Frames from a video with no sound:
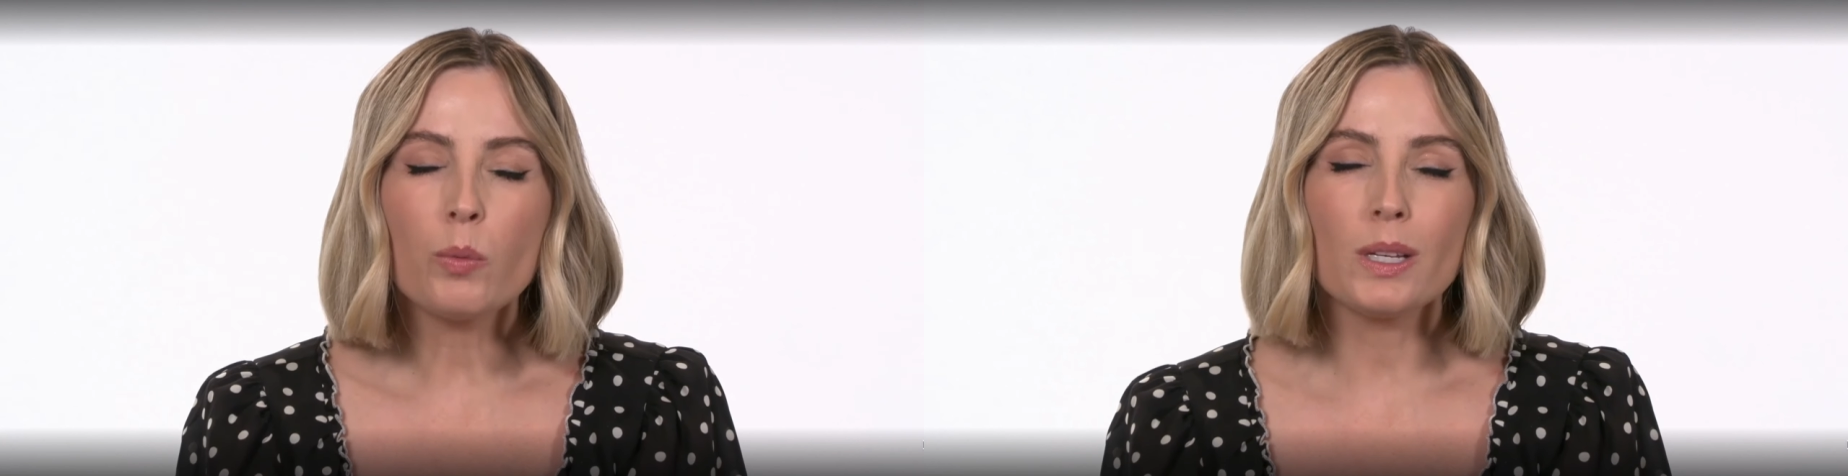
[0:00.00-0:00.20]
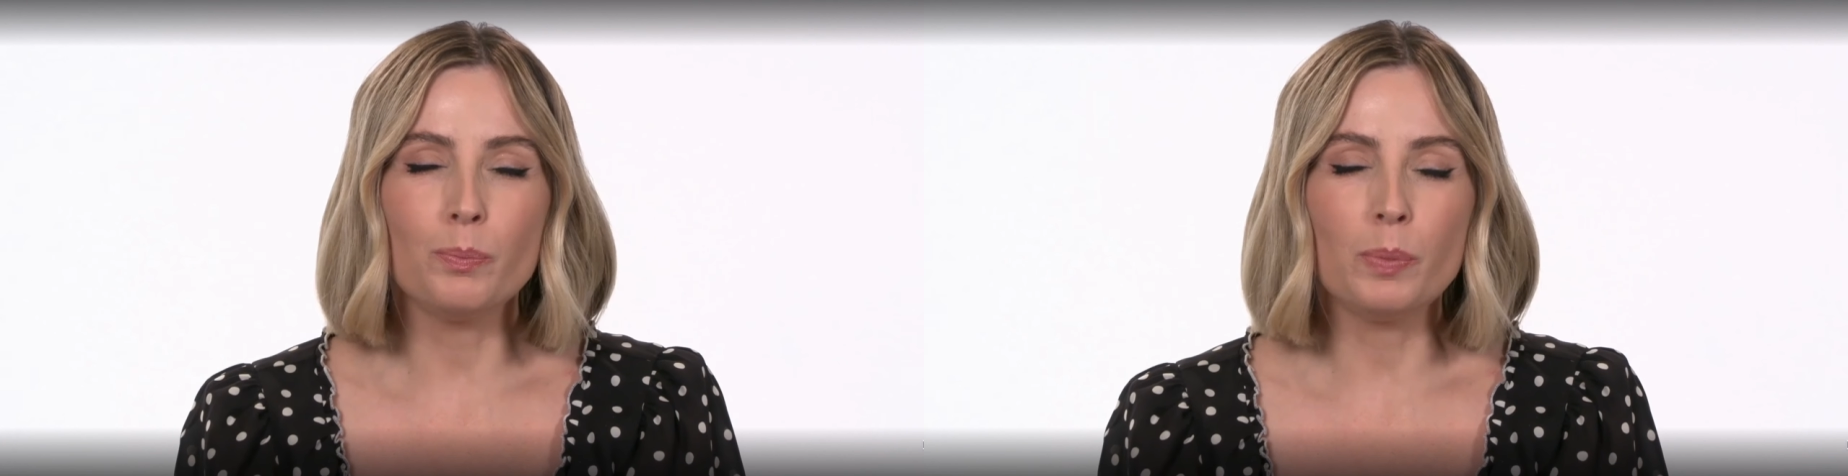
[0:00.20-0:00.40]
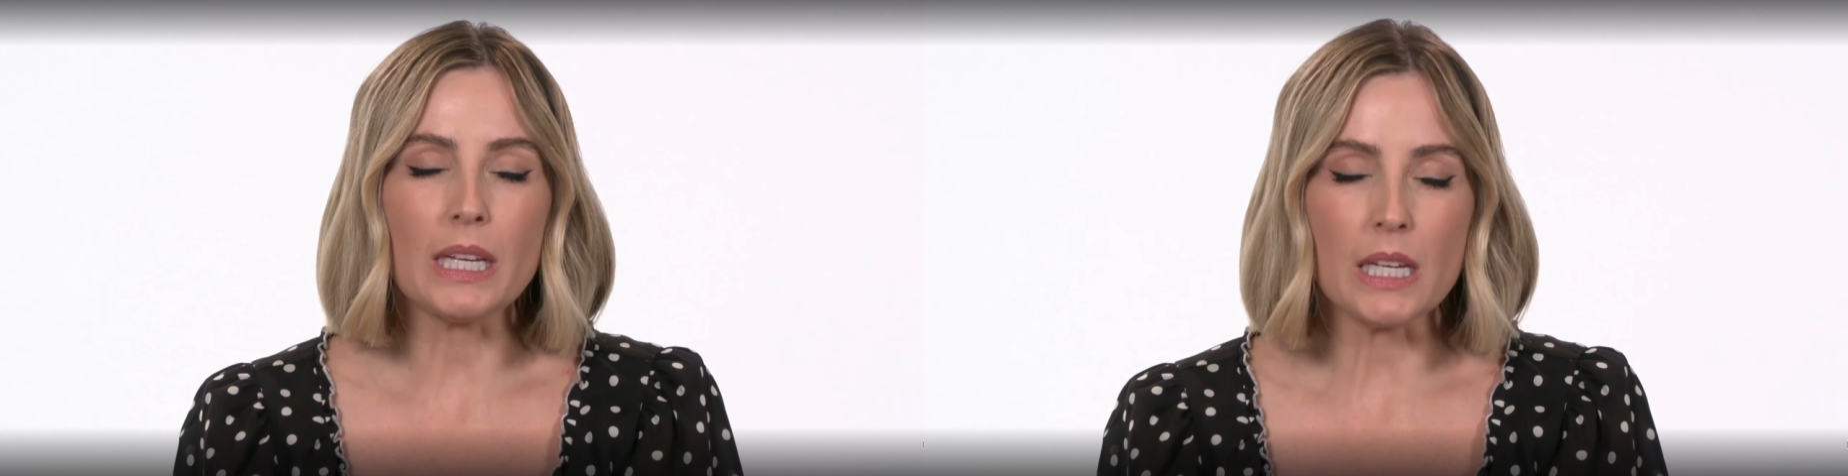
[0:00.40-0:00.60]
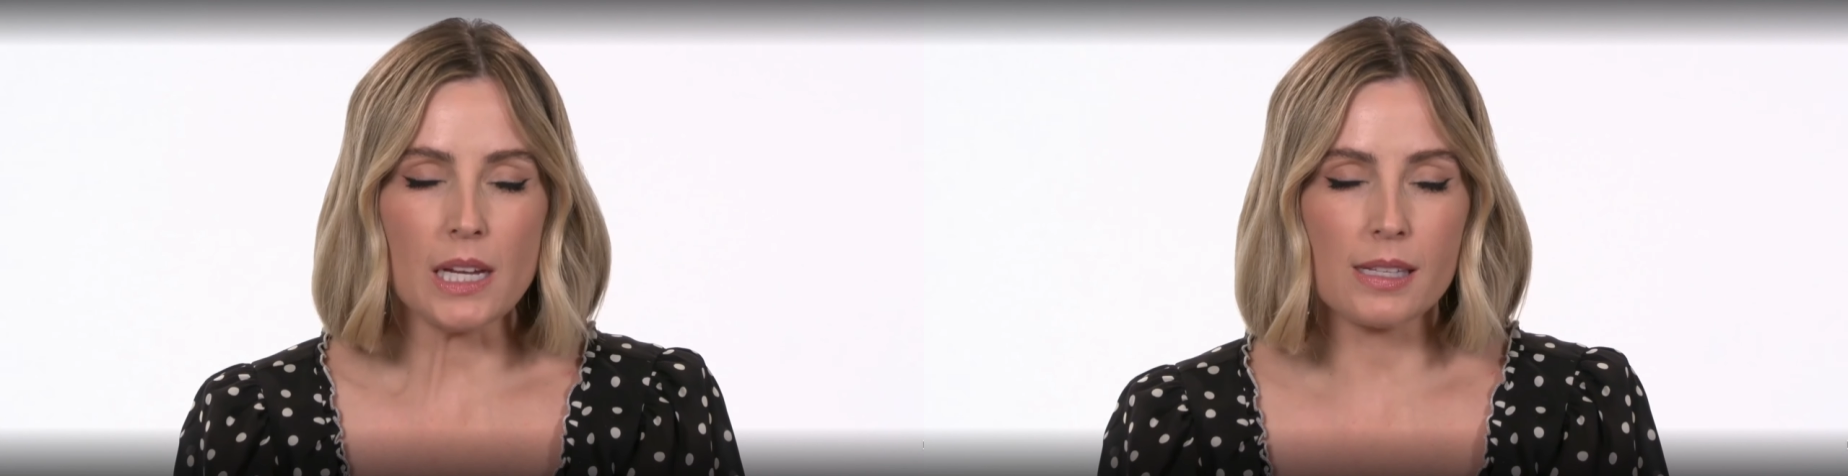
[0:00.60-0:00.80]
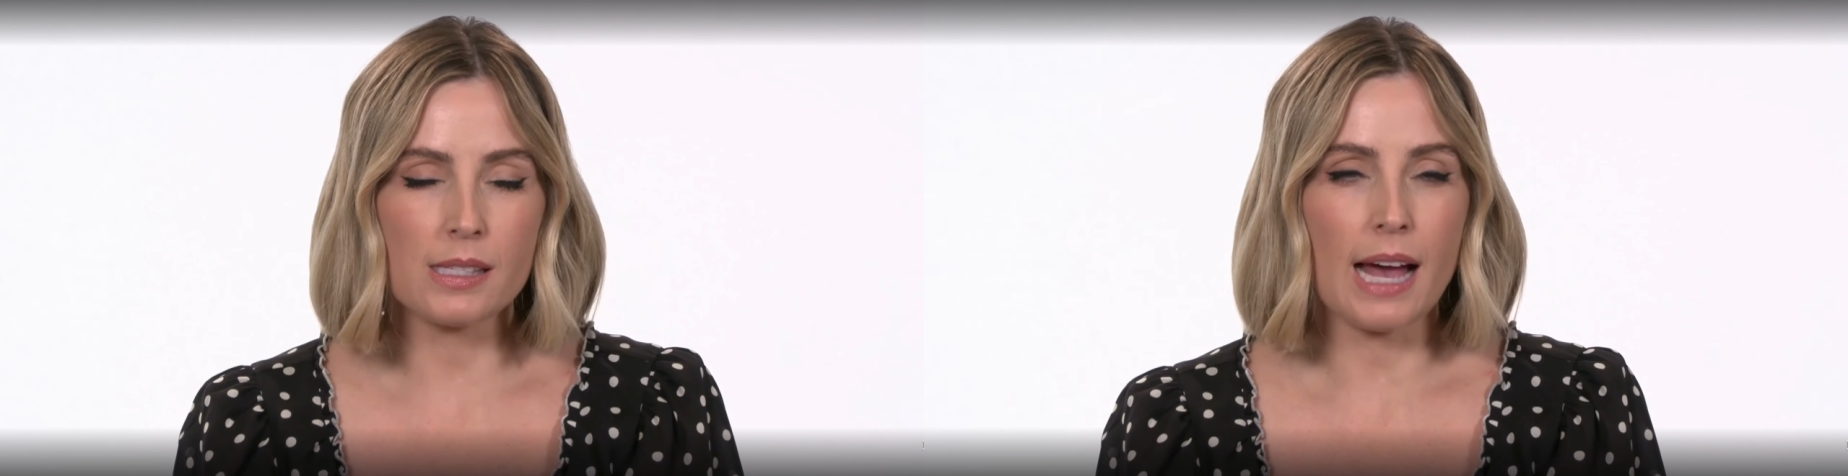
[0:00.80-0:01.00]
what would
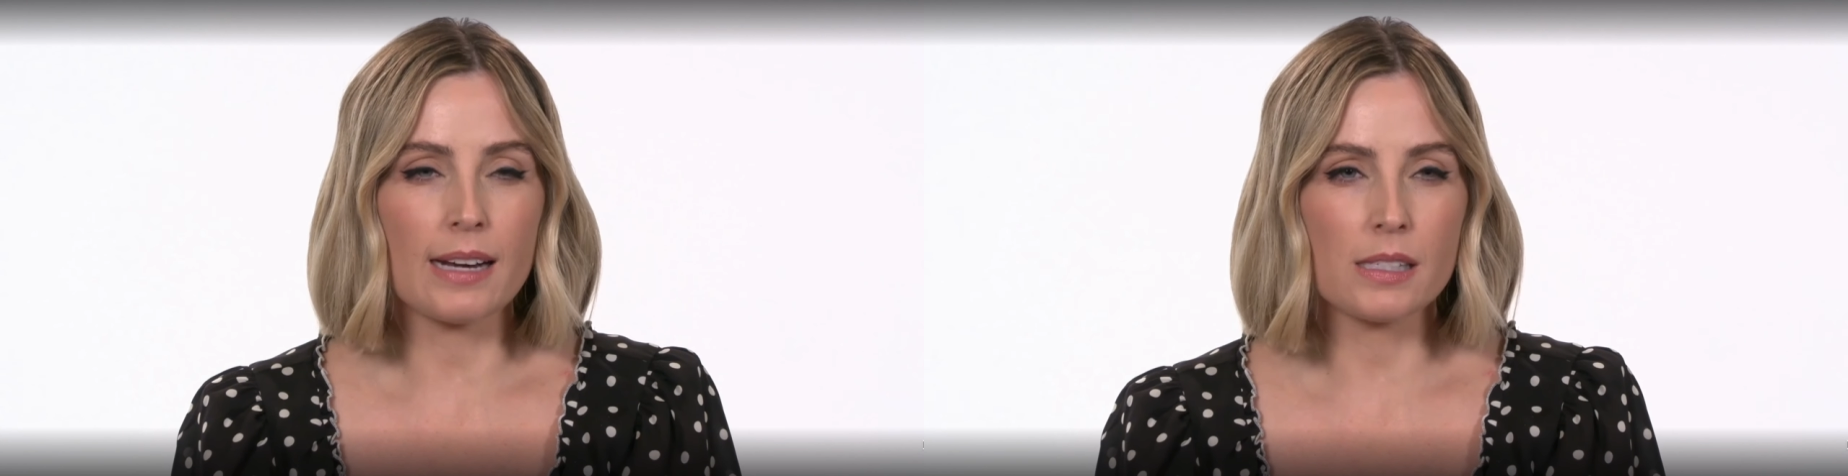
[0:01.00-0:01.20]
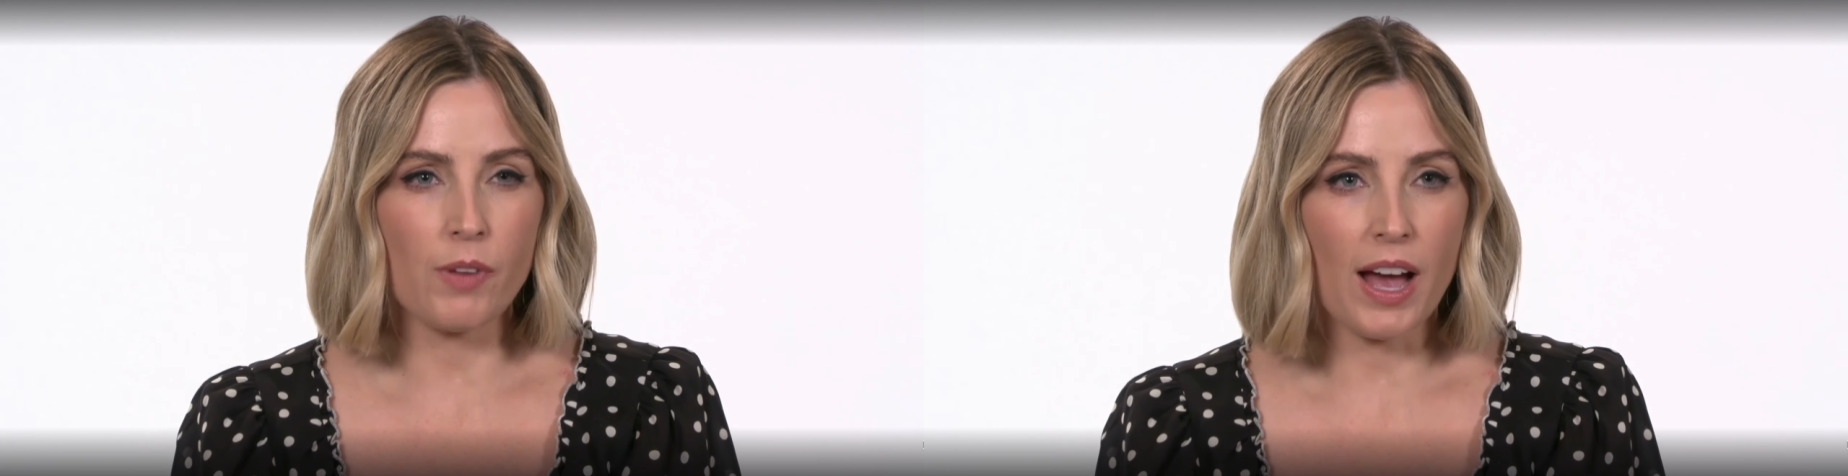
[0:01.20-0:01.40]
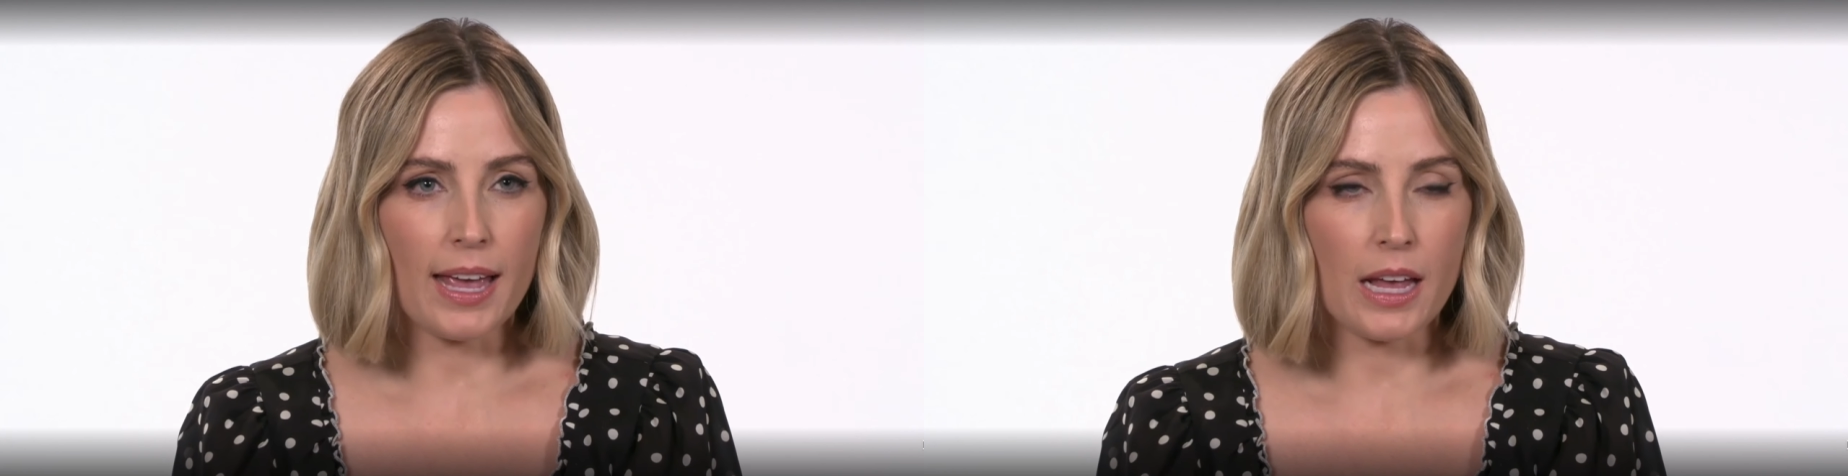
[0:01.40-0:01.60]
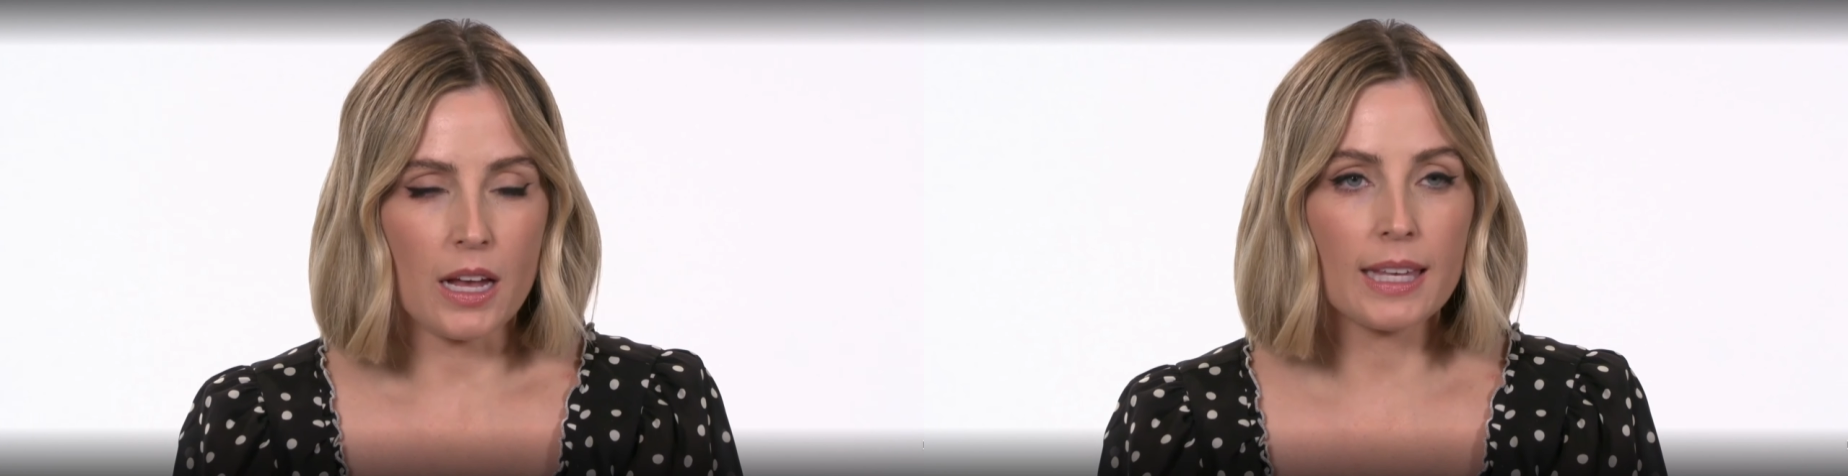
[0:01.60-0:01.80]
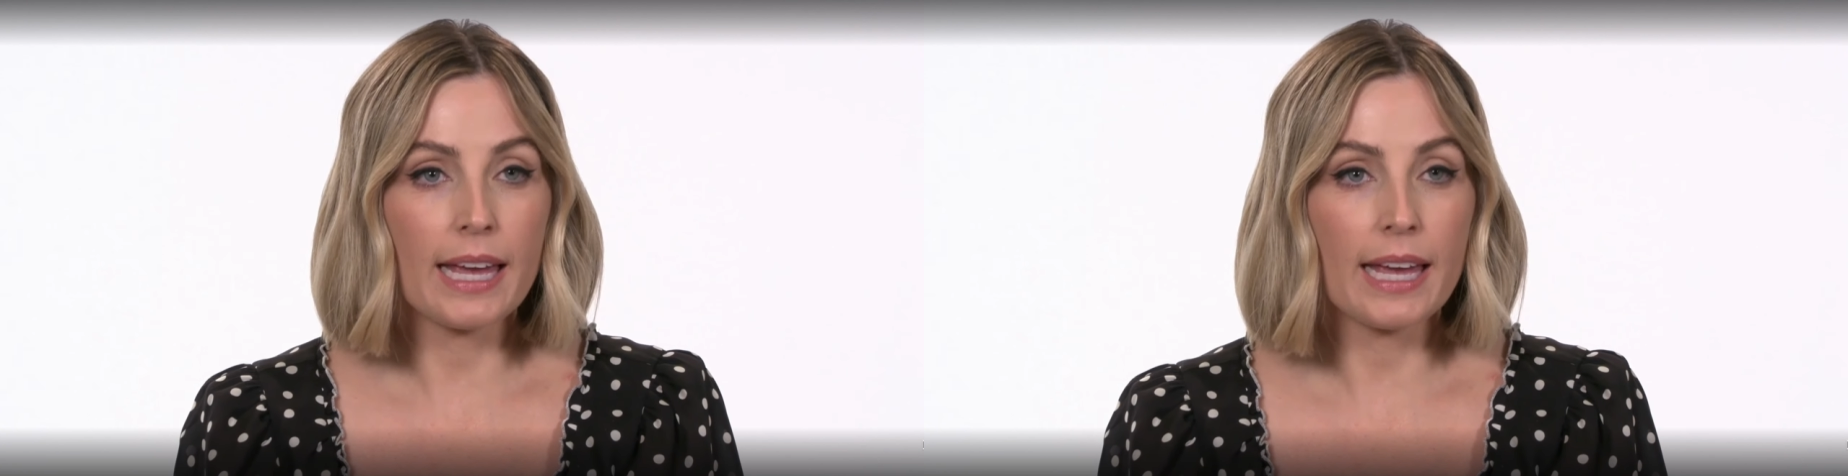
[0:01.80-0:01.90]
be a satisfying